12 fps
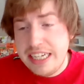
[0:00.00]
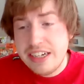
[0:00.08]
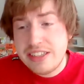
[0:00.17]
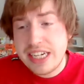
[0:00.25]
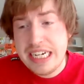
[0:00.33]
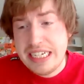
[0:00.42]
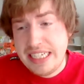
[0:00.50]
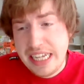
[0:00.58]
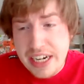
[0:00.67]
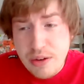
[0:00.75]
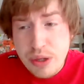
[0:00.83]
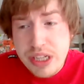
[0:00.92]
years that he
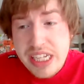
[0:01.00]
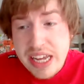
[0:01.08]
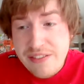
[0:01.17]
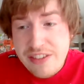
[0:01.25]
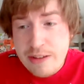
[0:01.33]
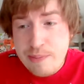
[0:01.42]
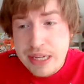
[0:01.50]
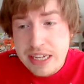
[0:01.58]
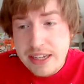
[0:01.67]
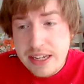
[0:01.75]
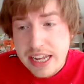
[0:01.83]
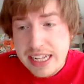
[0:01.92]
didn't win the
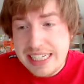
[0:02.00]
MVP,